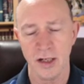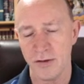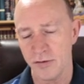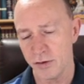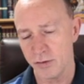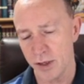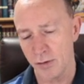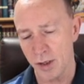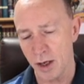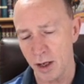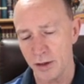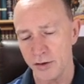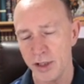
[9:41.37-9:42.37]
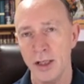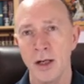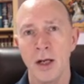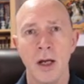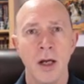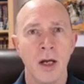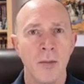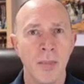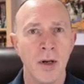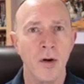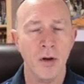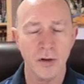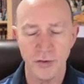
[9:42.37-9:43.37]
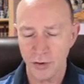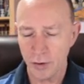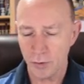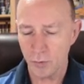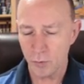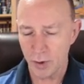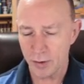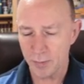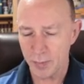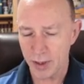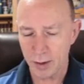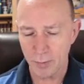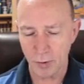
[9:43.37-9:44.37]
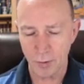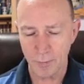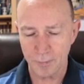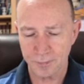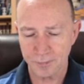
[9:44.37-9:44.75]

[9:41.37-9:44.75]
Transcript: of soteriology, but also with people.